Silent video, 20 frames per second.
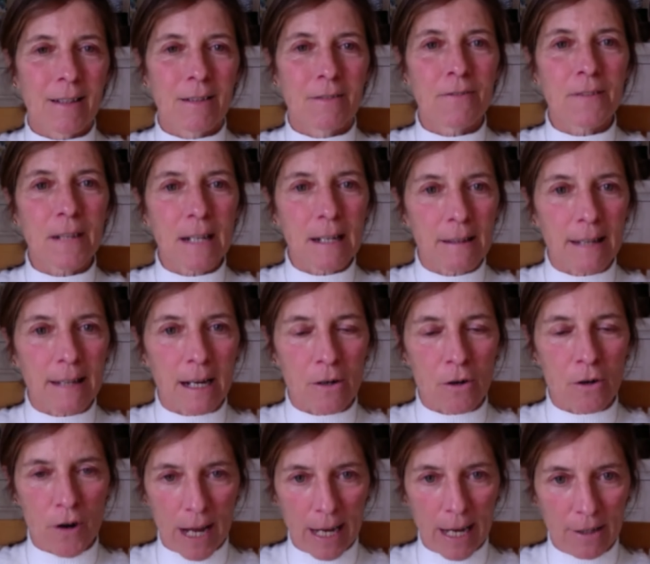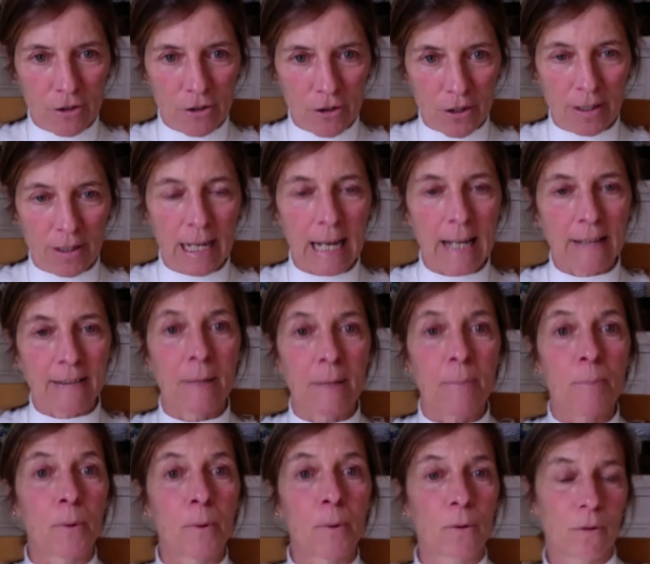feel that connection and
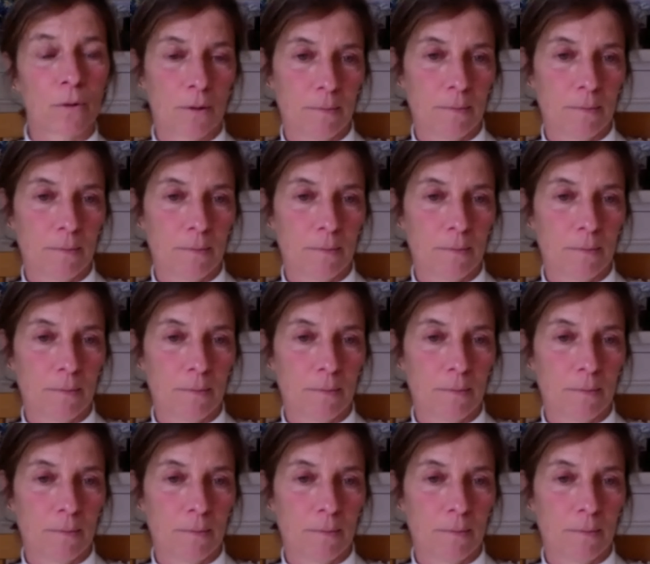then book.